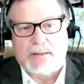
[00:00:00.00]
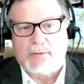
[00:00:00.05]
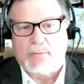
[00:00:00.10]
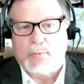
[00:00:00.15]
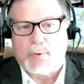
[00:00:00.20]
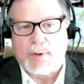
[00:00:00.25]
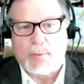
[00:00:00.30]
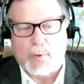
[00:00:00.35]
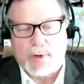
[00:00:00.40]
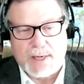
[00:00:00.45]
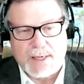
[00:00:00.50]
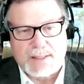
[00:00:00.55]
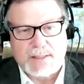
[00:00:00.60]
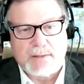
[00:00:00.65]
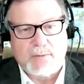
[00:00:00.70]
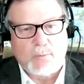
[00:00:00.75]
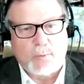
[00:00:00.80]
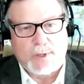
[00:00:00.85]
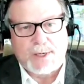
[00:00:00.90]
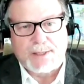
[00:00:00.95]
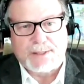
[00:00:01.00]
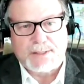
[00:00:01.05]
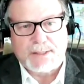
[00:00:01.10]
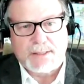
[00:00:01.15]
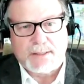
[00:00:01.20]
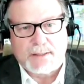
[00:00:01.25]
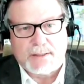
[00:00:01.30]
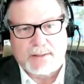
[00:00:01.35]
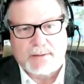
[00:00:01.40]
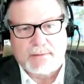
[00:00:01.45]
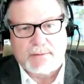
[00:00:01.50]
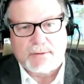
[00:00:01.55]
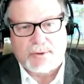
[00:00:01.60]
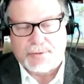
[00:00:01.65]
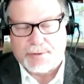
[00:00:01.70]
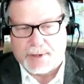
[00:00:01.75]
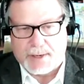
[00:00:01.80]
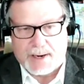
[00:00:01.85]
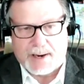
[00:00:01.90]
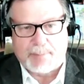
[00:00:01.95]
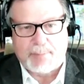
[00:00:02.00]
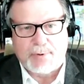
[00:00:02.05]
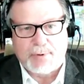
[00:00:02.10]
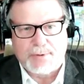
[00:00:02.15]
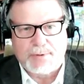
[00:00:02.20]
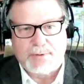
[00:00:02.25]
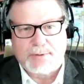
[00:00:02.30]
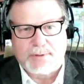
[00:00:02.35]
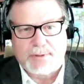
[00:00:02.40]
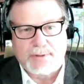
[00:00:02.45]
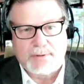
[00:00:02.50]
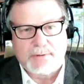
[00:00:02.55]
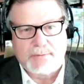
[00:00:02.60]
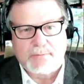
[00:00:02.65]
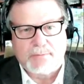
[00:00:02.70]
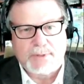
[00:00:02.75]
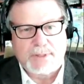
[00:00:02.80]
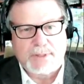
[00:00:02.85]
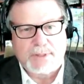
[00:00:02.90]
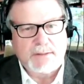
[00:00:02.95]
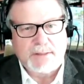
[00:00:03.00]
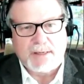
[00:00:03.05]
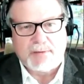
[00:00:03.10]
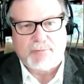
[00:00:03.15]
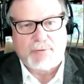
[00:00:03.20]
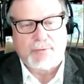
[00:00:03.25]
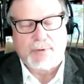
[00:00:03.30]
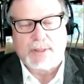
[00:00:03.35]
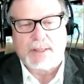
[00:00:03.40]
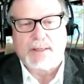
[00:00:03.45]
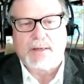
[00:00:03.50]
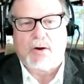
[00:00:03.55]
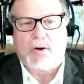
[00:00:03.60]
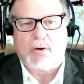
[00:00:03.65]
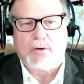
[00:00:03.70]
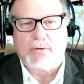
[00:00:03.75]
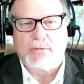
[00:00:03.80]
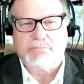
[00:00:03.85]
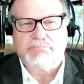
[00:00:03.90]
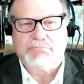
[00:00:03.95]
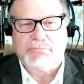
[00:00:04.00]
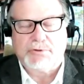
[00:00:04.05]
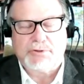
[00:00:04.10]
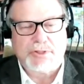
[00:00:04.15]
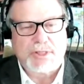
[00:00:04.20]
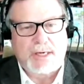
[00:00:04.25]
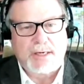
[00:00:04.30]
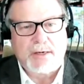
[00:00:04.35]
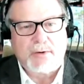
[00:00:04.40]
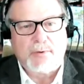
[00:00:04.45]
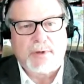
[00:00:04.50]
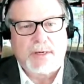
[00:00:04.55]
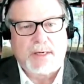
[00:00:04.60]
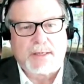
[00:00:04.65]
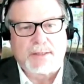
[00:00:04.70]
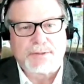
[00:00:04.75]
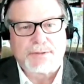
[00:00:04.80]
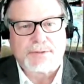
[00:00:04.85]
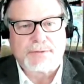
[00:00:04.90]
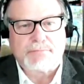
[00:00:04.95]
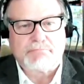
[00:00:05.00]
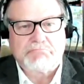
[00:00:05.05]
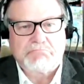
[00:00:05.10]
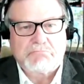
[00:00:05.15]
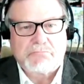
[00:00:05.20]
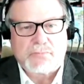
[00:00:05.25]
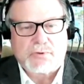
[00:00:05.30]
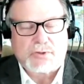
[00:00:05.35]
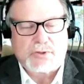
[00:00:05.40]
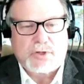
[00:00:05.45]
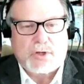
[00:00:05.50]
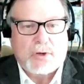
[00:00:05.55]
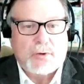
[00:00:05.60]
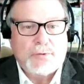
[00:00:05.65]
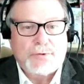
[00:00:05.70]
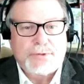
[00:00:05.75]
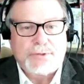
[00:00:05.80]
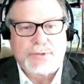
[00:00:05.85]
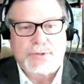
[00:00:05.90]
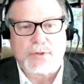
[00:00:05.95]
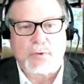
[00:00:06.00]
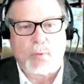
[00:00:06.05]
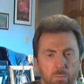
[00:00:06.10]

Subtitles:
We waited and waited and nothing happened, and we never really got a genuine excuse as